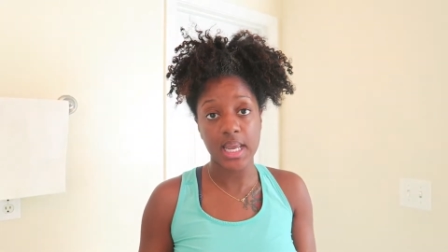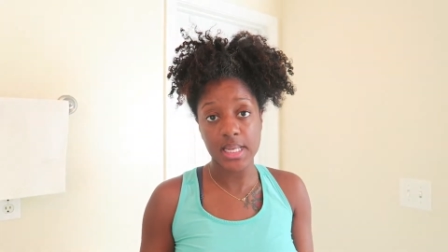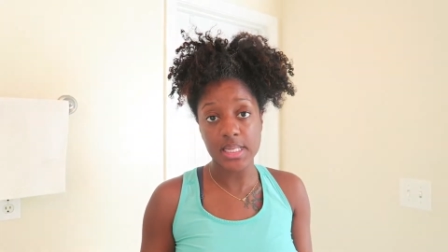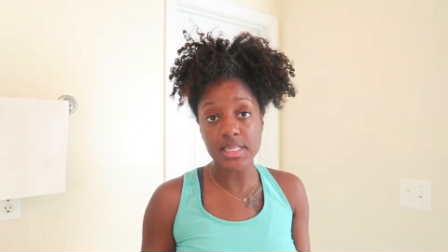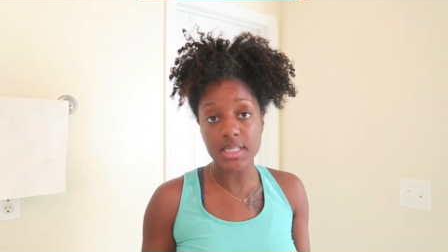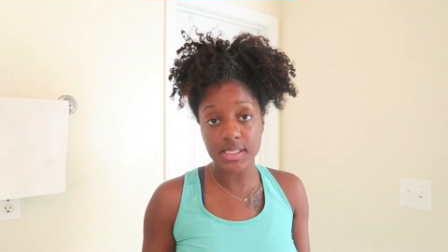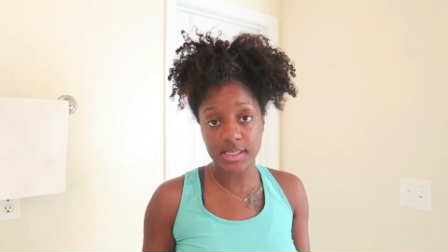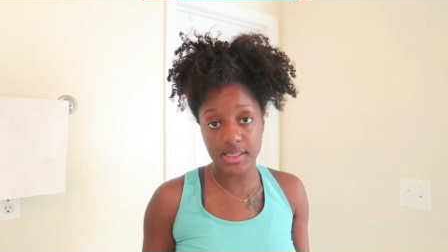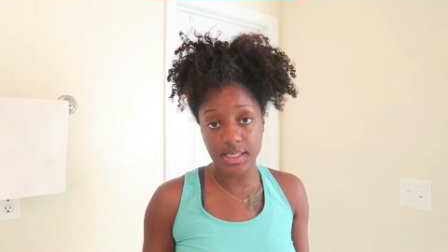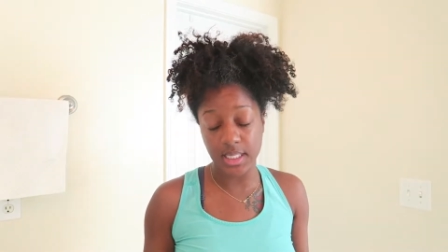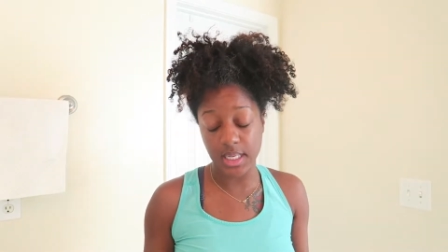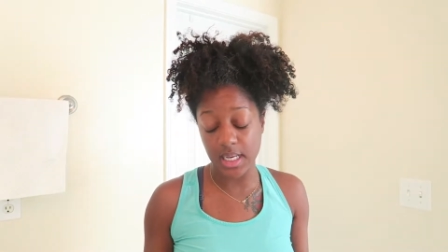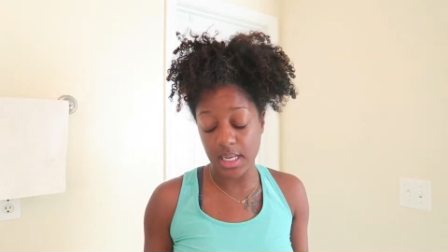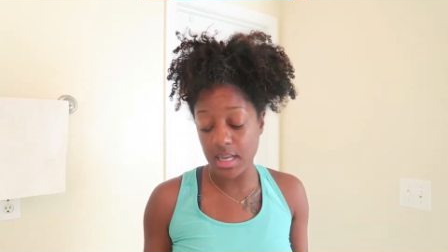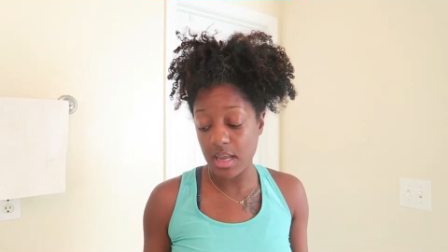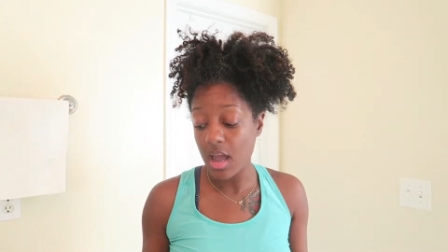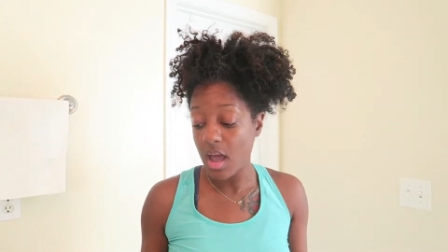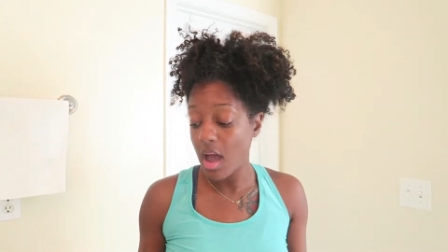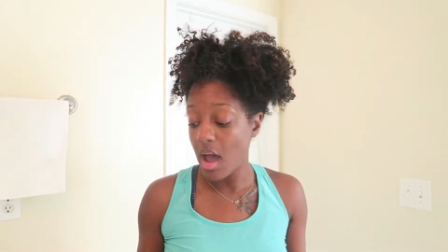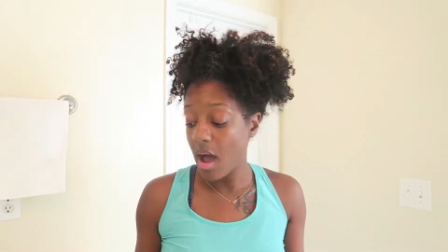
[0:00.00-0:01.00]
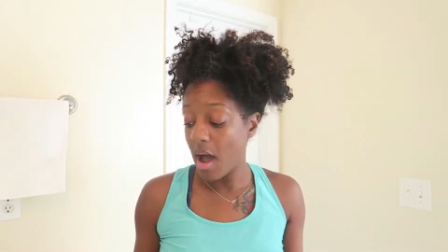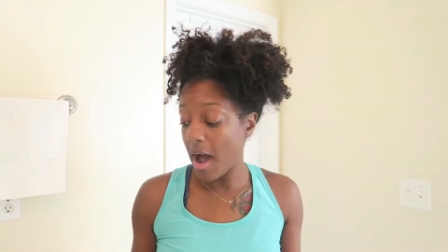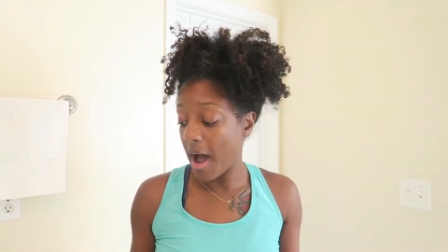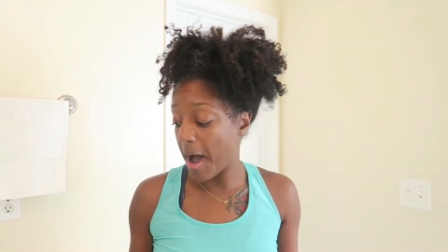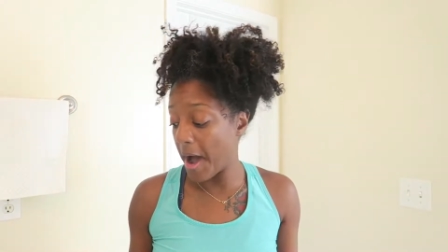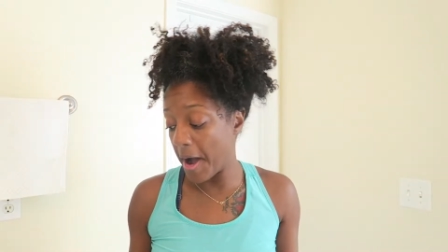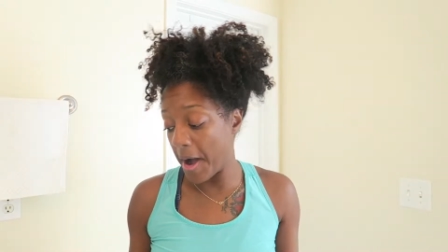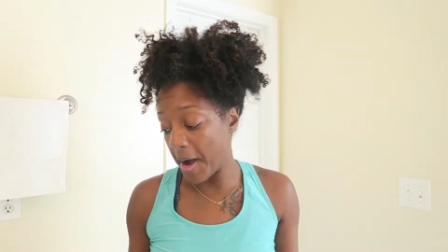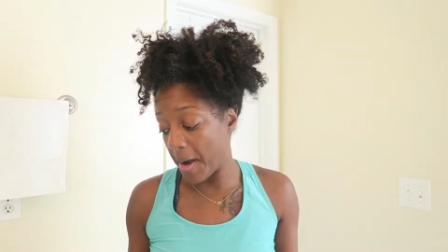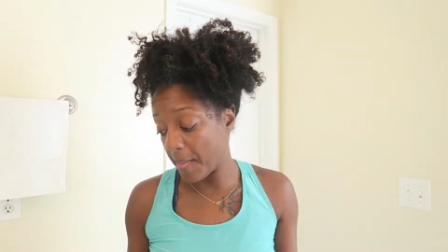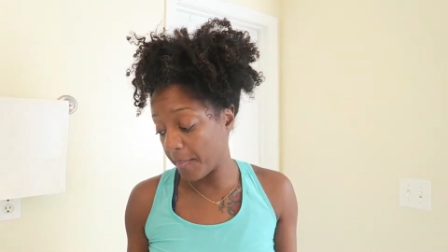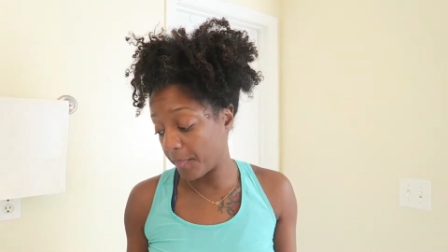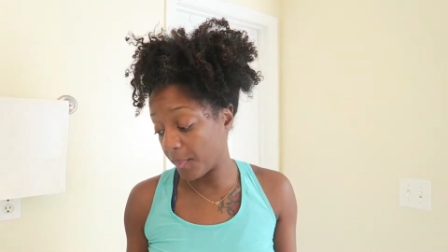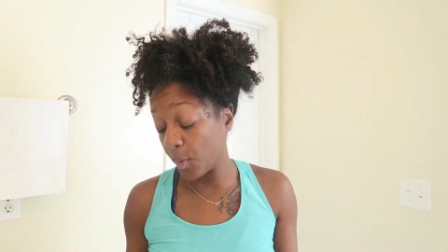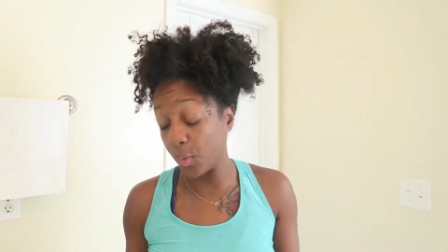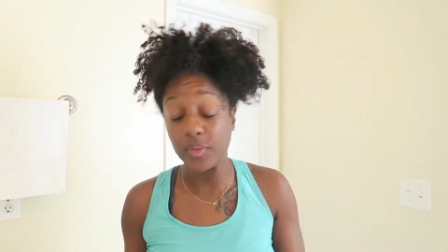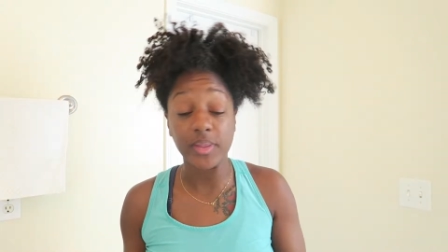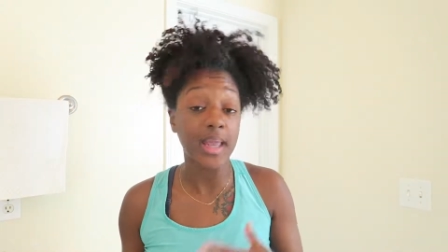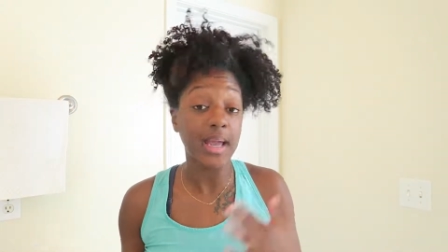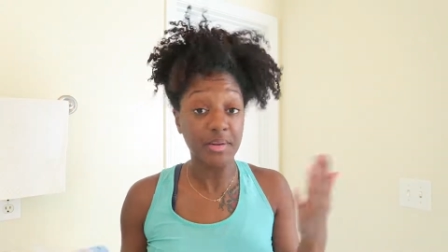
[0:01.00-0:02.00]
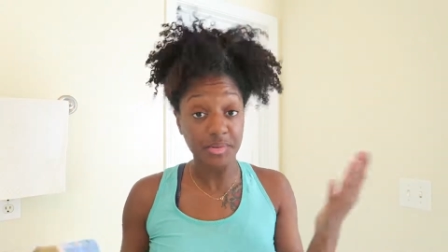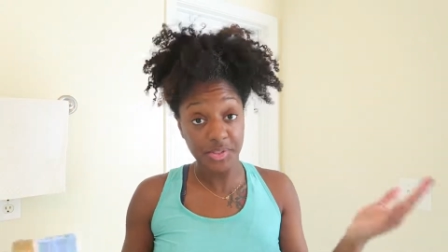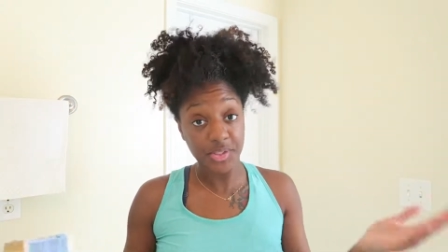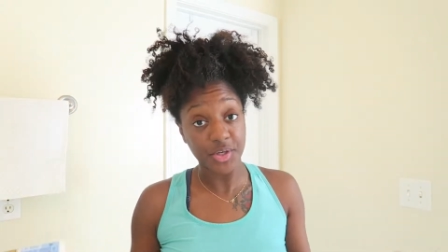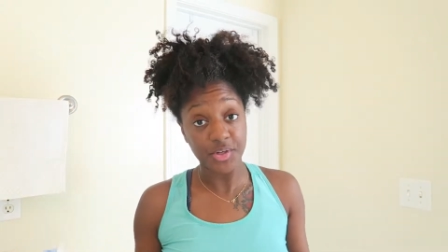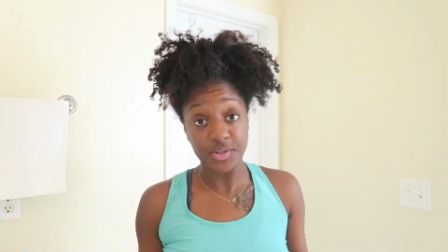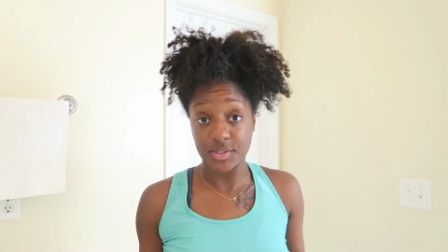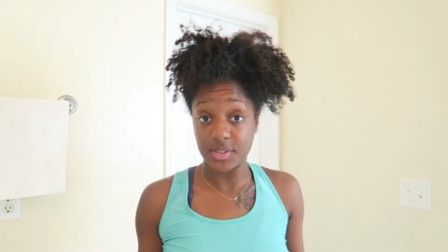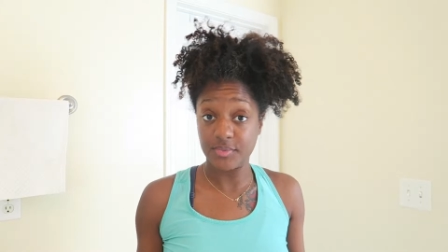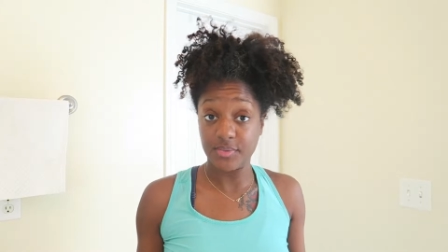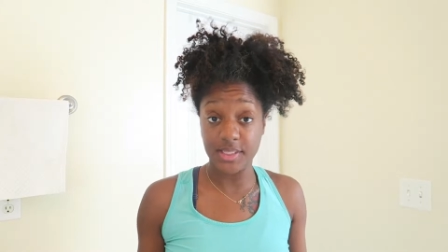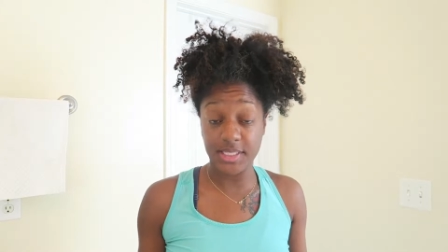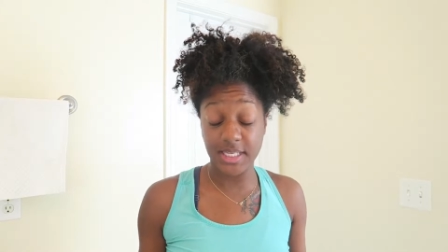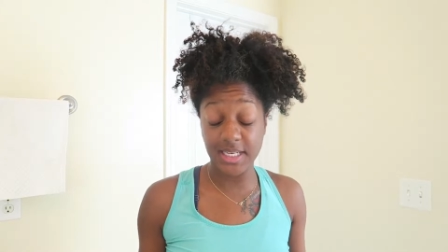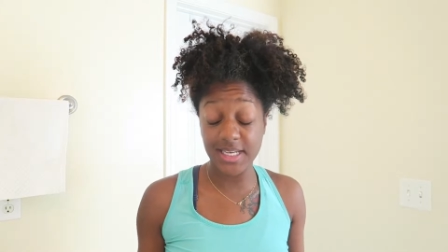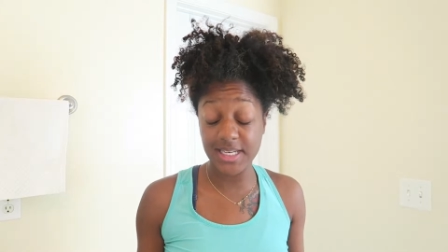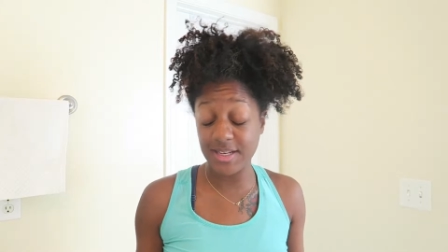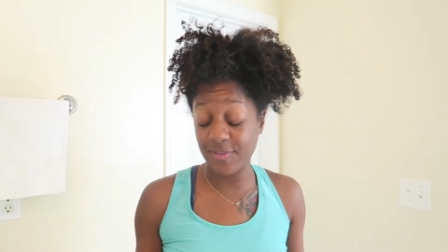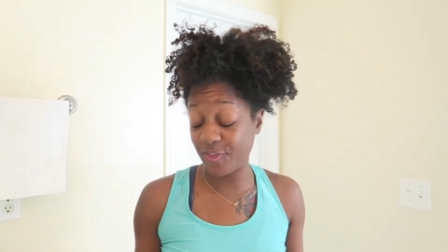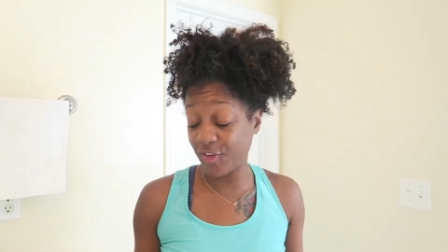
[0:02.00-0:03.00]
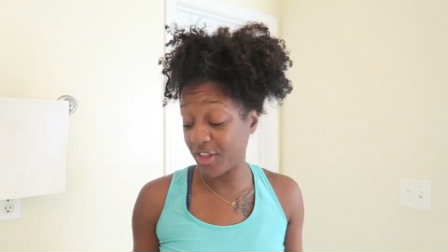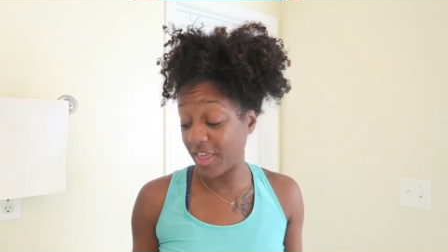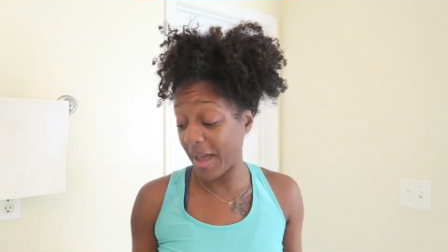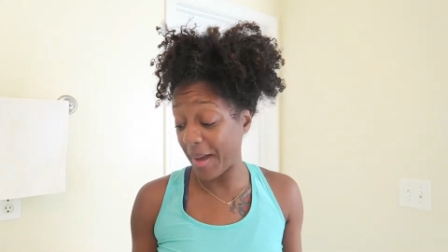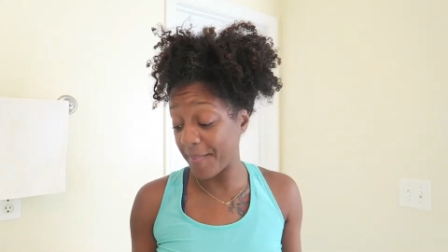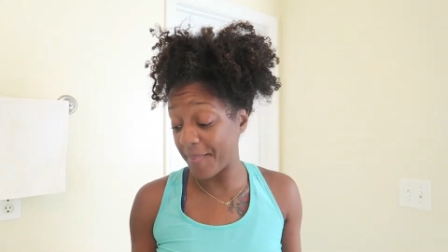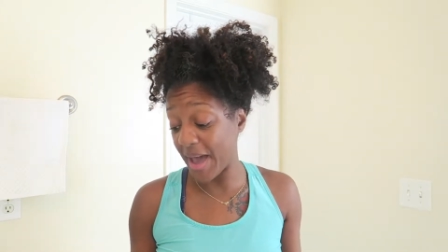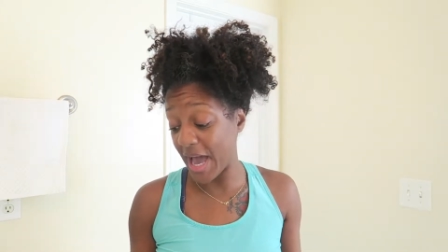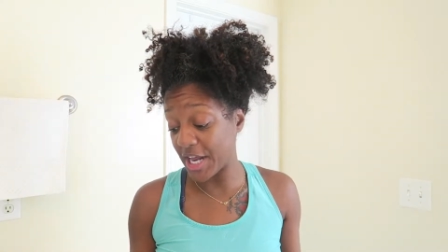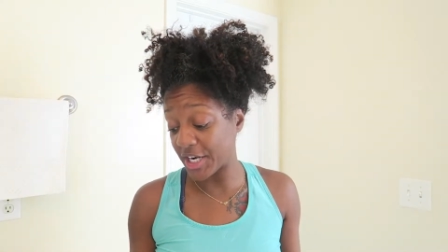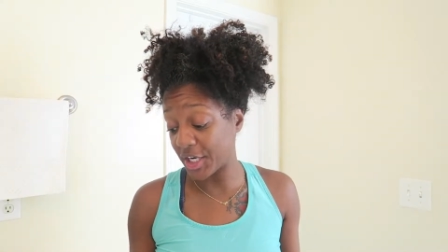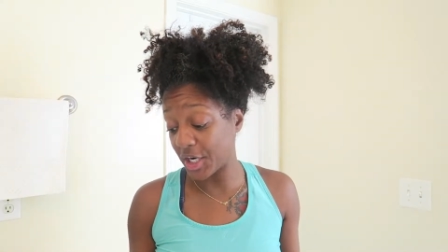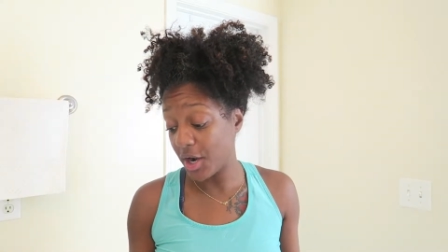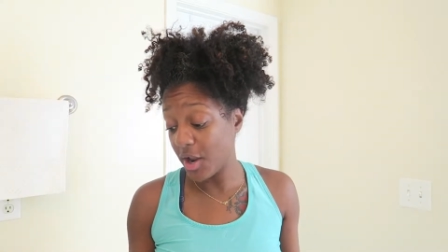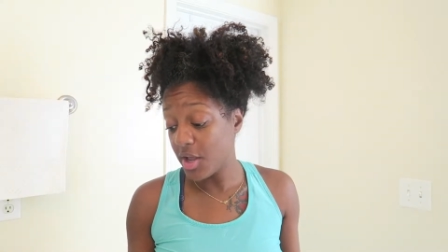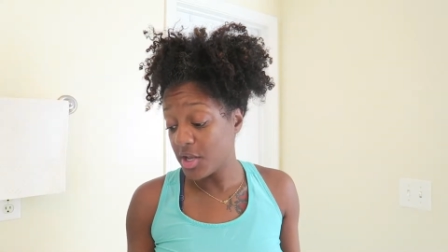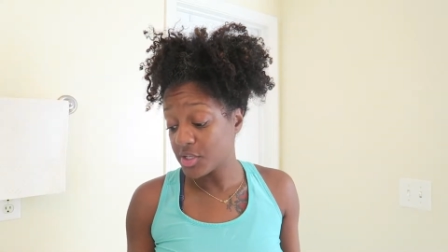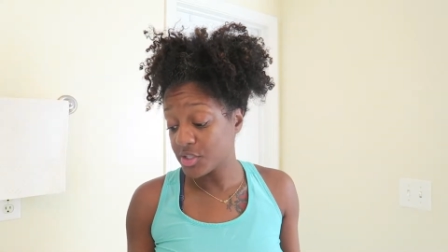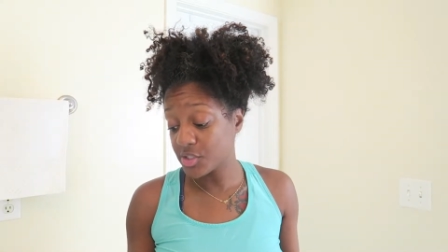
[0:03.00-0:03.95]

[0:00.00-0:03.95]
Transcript: in the city um, or the outskirts of the city for that matter.